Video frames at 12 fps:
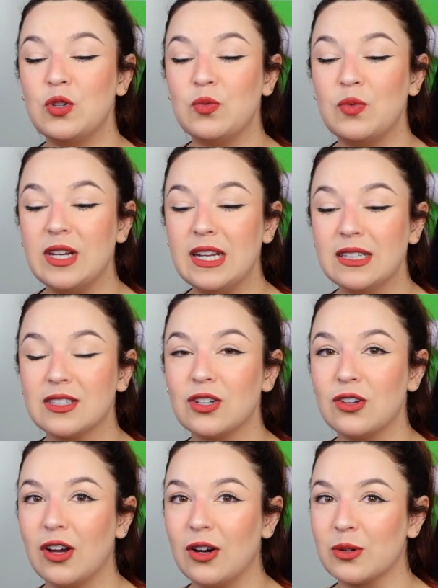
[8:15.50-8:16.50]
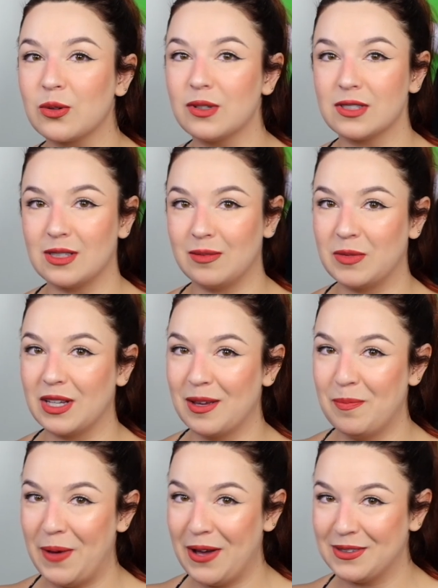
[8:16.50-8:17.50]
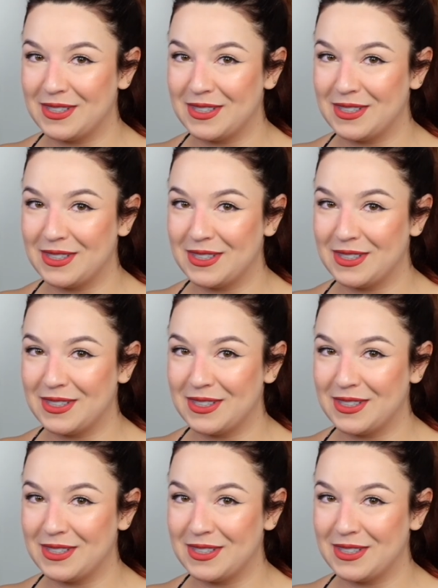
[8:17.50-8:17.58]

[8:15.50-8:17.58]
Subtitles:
need to know something about